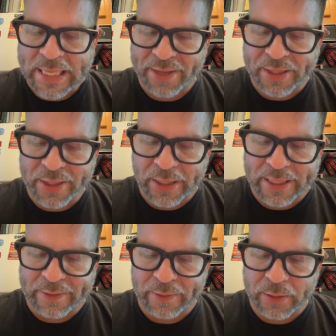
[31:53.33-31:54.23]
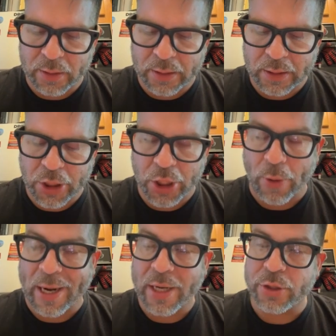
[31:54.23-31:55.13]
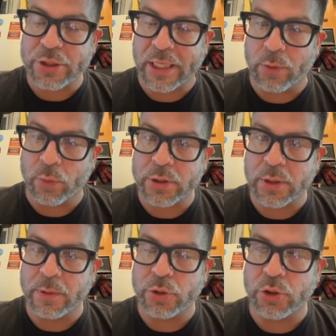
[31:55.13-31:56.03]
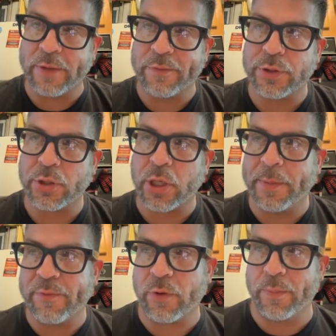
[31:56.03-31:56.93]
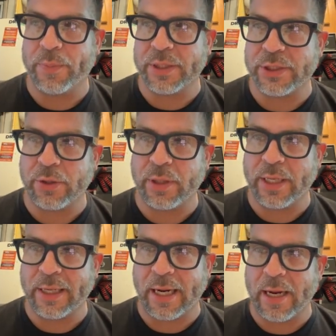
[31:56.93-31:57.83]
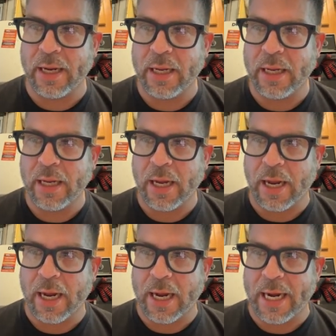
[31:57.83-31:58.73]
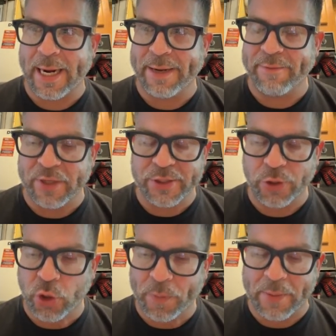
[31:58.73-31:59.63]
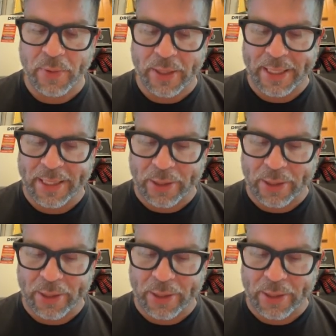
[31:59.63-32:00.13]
Yeah, I think I understand where some of the drivers are coming from because they're like, I invested all my money.